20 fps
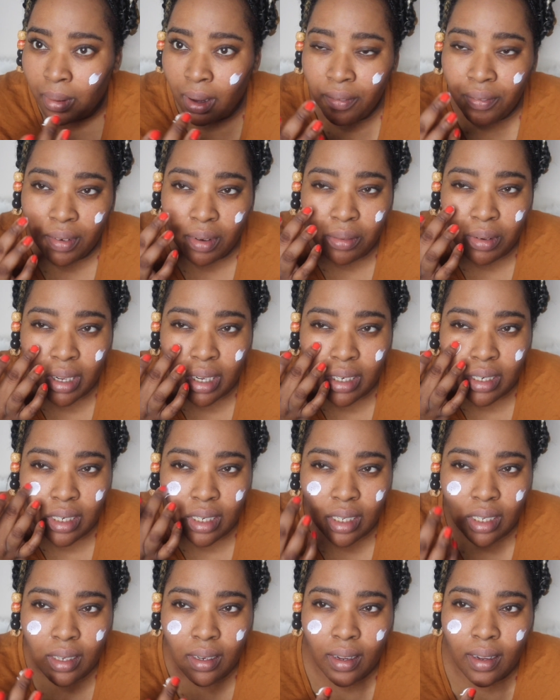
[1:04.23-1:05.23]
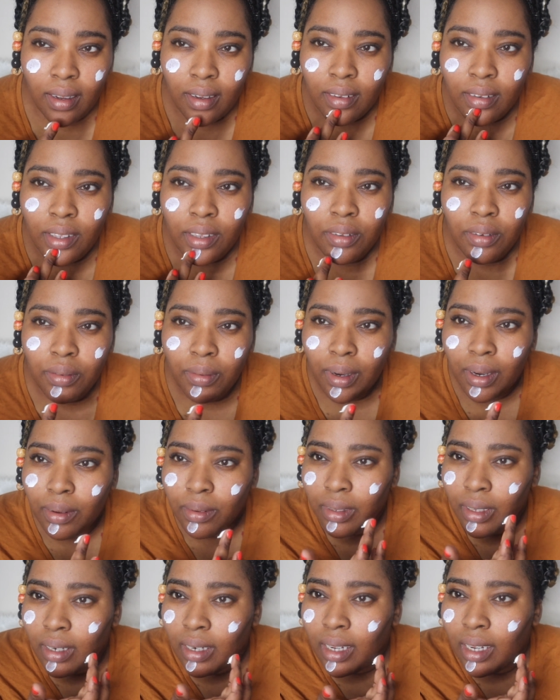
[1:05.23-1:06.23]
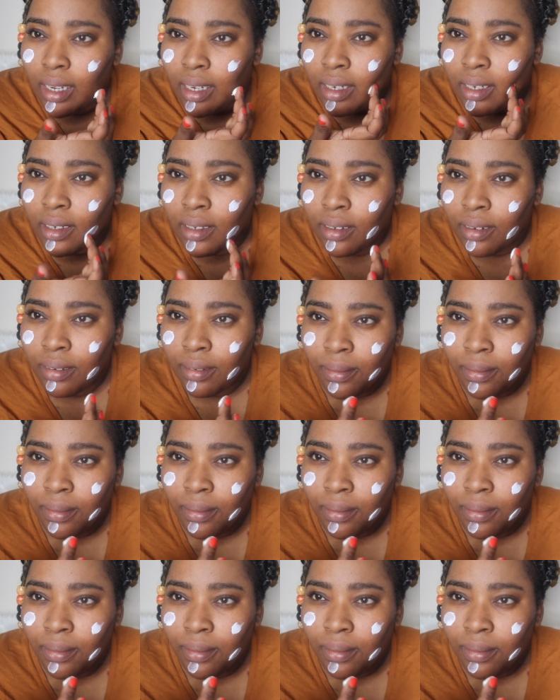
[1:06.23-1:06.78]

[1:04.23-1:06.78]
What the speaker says: my foundation last throughout the day.